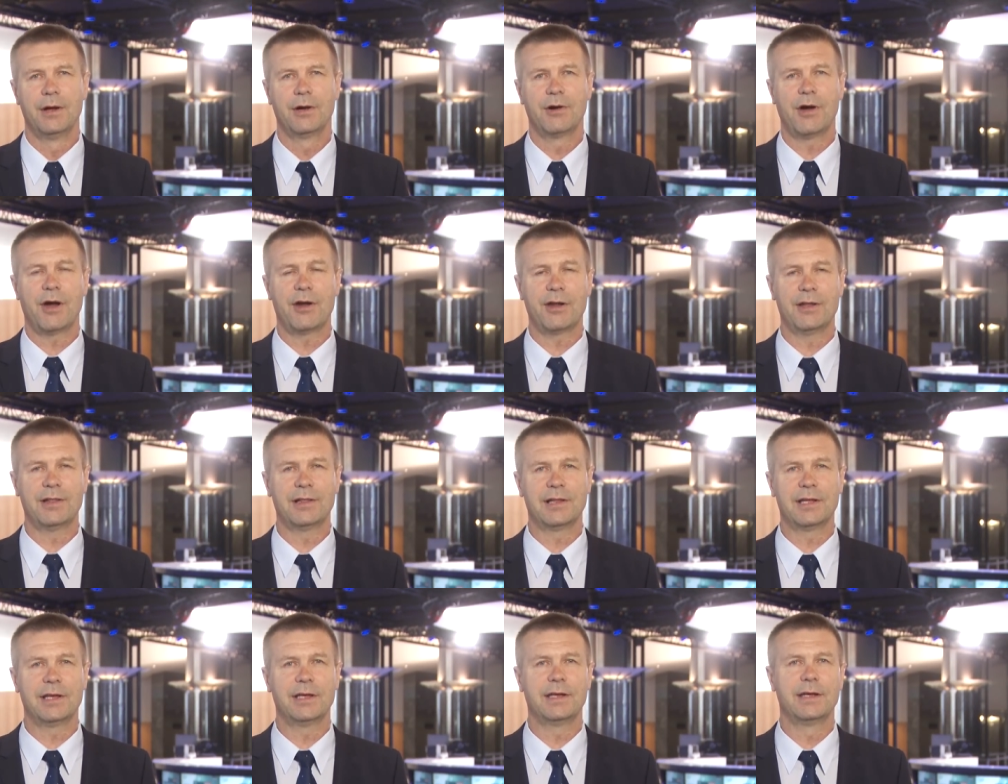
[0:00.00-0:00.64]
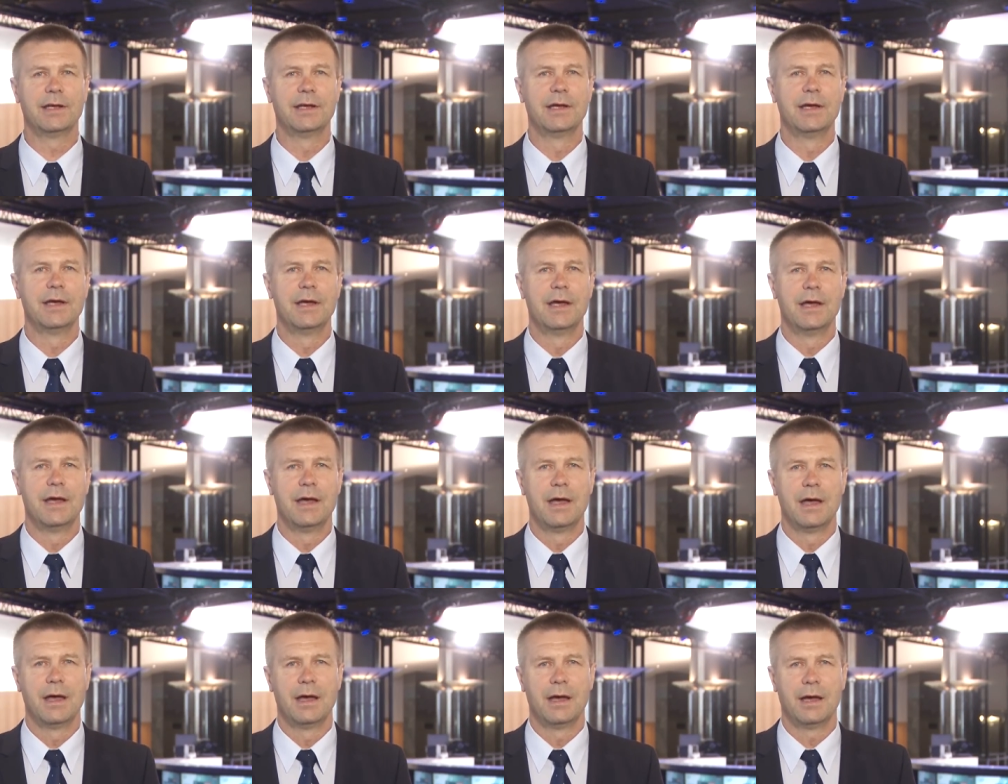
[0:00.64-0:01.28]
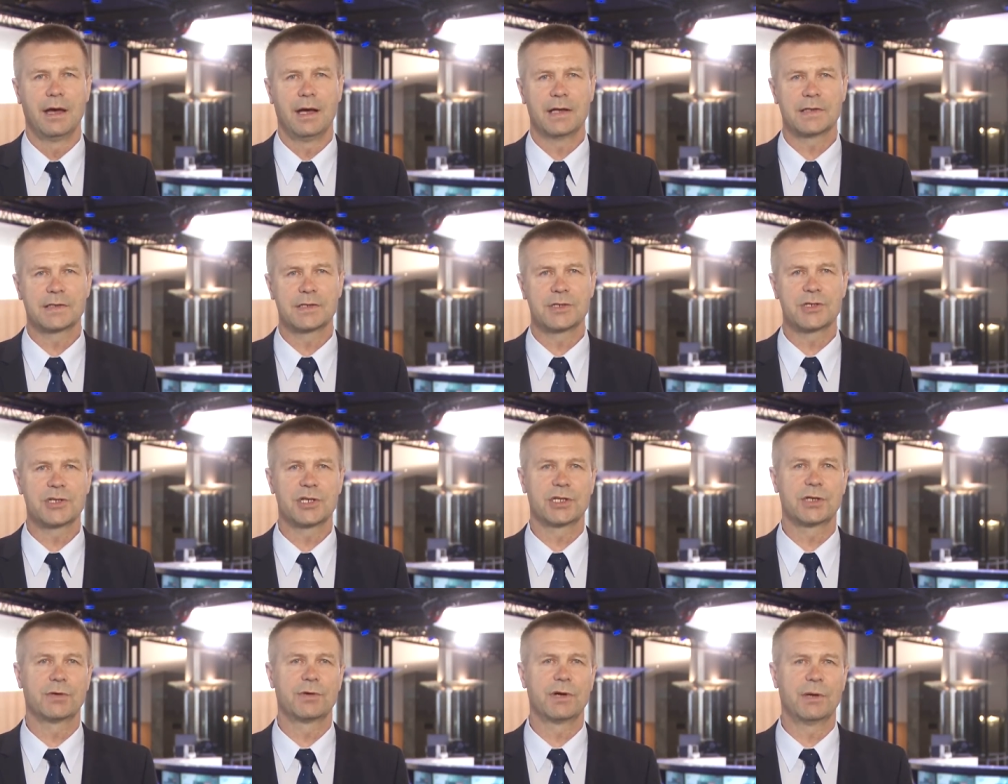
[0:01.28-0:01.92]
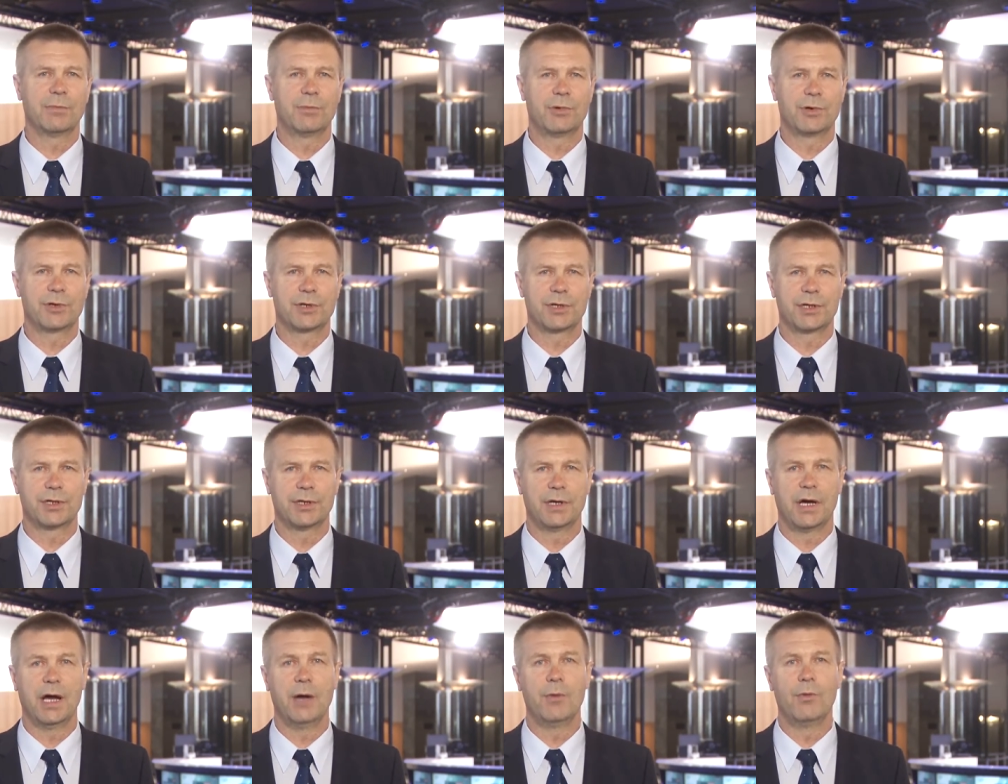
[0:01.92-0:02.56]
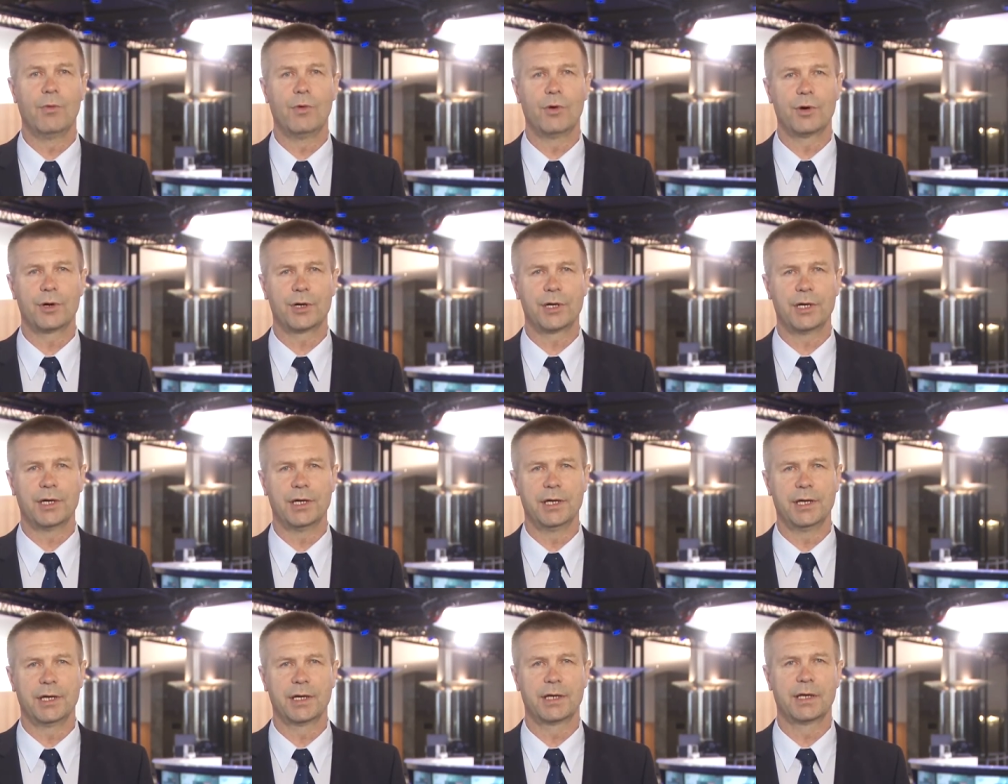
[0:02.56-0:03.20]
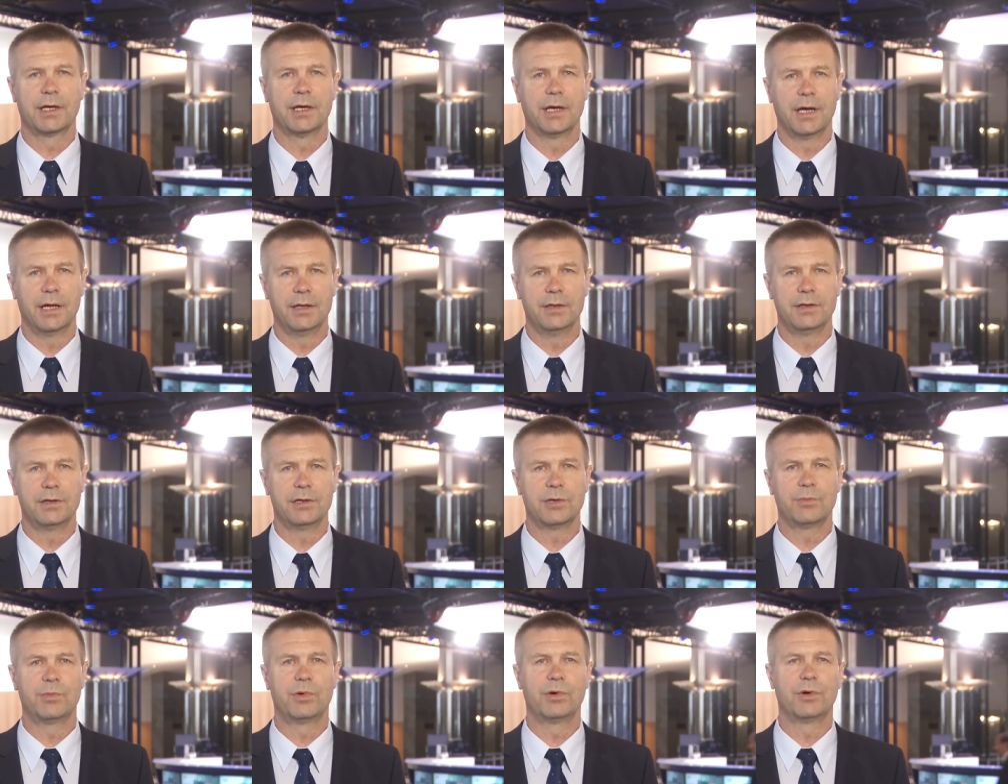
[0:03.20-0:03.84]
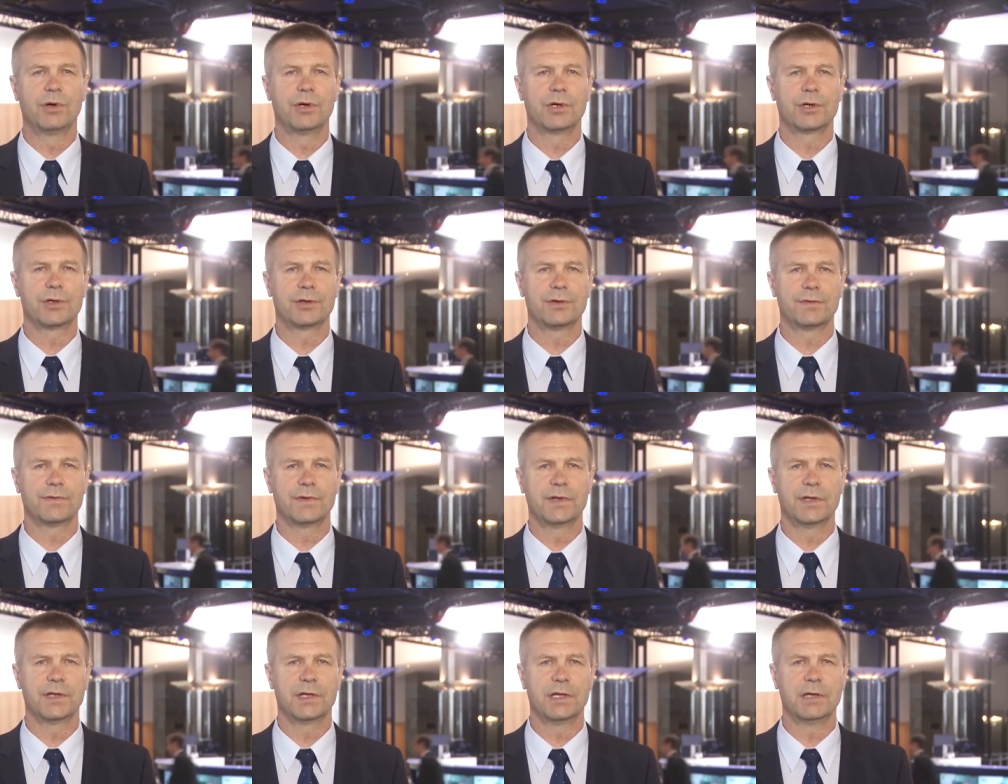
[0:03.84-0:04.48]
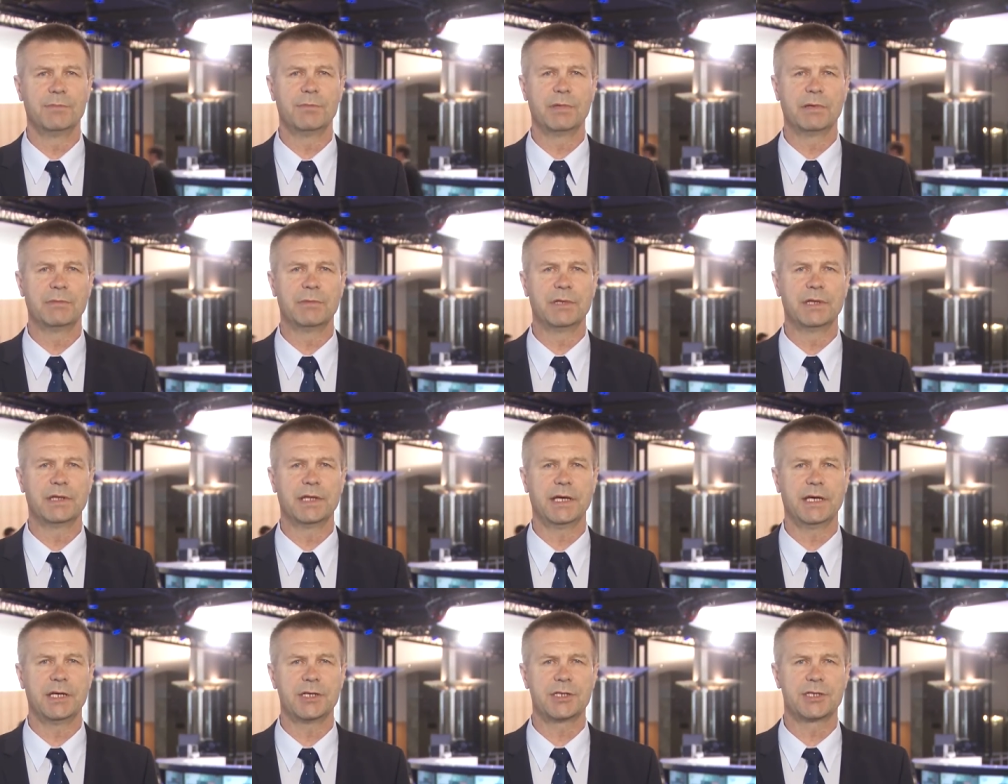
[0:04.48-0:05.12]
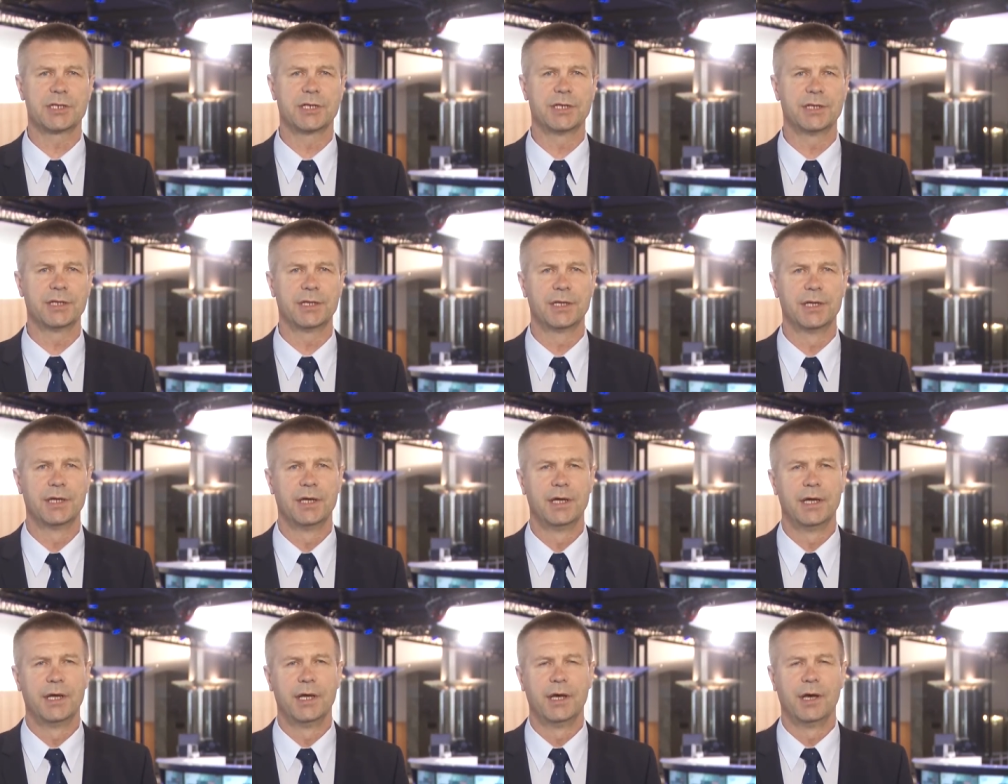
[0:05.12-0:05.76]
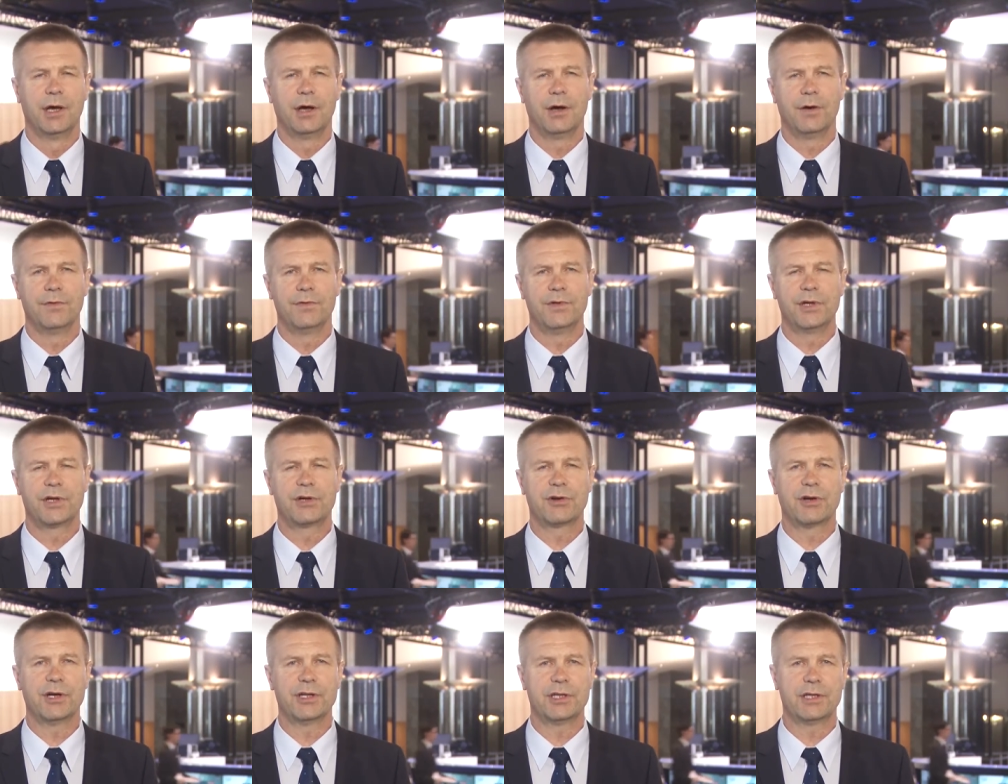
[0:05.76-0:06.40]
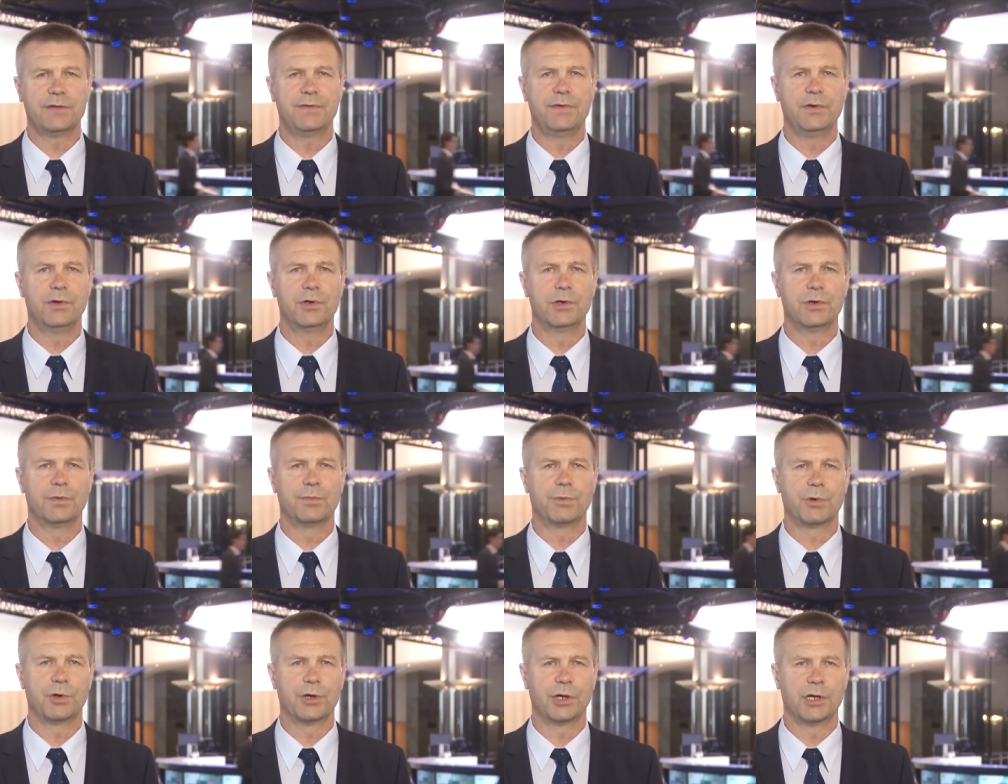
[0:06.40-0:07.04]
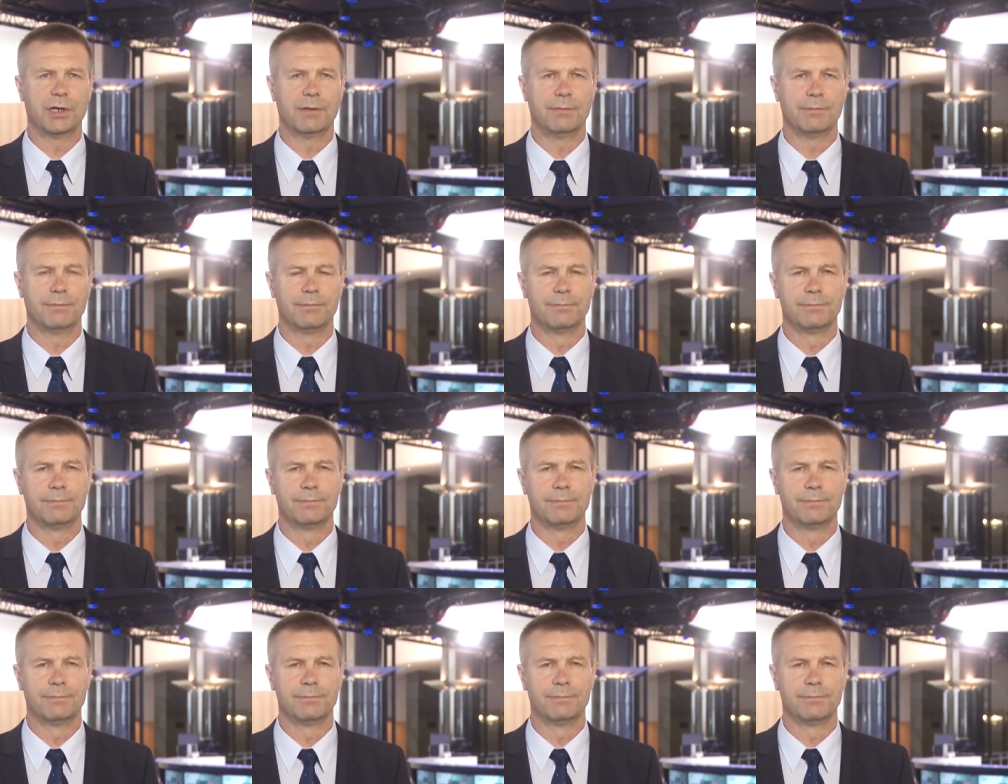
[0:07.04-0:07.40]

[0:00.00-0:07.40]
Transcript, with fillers: Currently, as a shadow rapporteur, I'm working on the report of the implementation of the Creative Europe program.